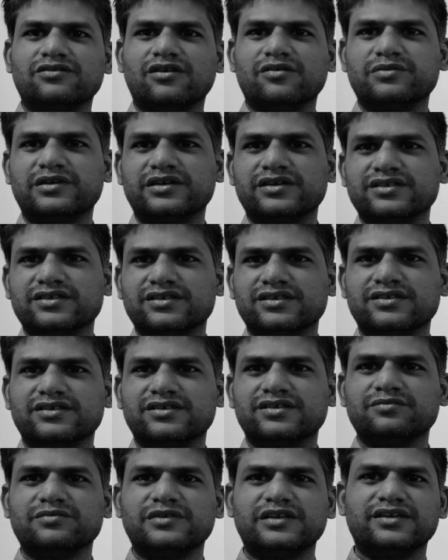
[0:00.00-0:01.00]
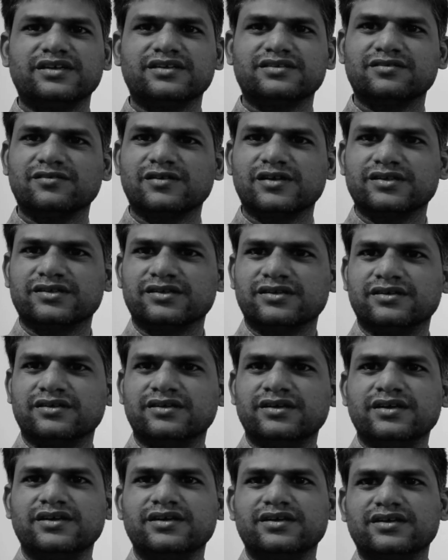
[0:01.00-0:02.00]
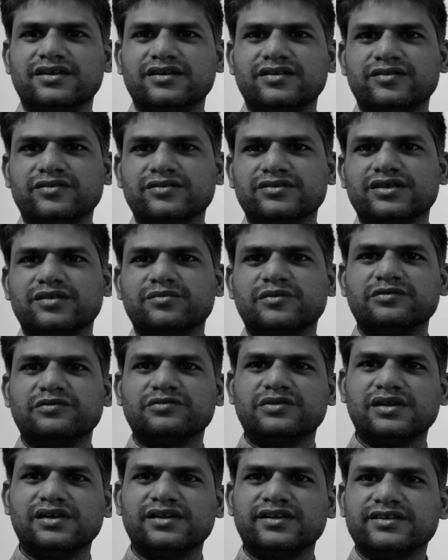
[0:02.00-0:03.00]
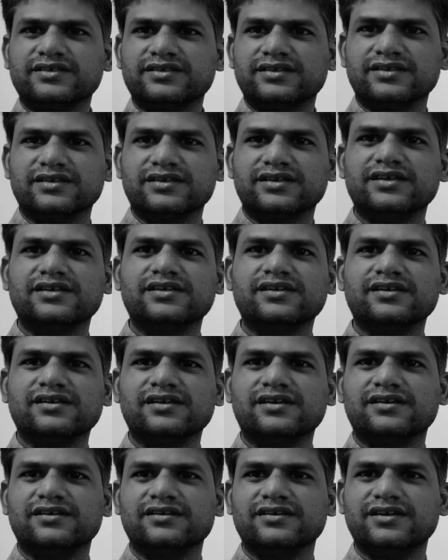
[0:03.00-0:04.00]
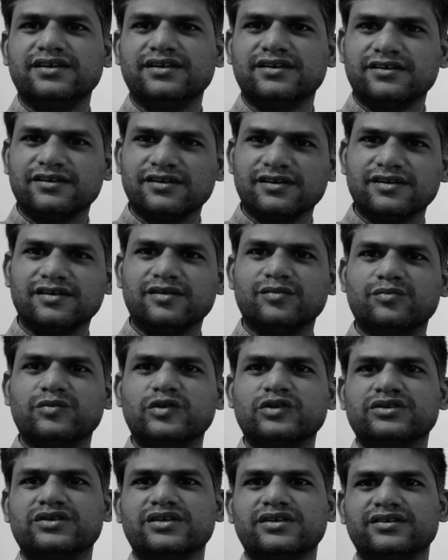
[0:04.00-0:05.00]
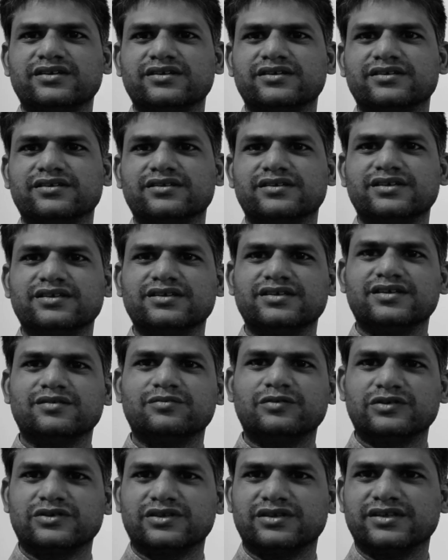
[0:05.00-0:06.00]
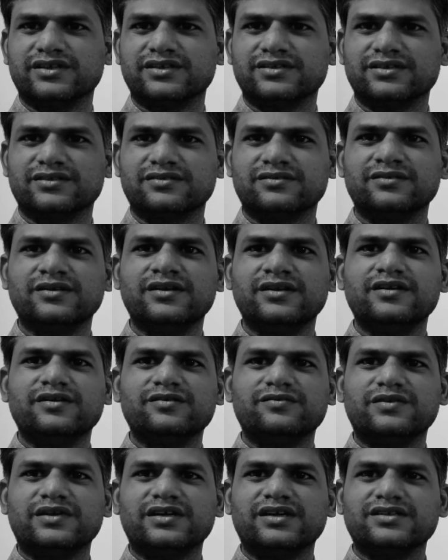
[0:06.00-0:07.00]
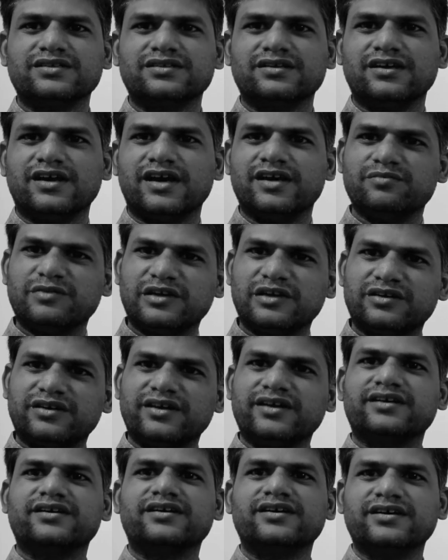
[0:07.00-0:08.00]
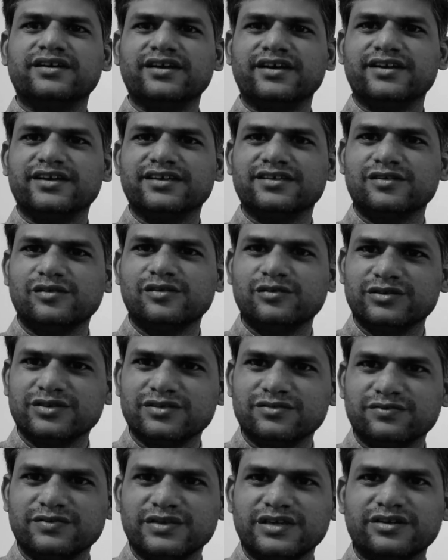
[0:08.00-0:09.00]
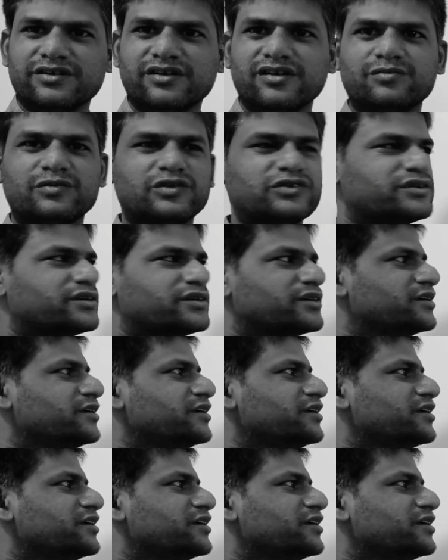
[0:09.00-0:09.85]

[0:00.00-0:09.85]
to operating system, and as well as some of the Linux kernel internal books and things about it as such. Whereas I may take an exclusive video about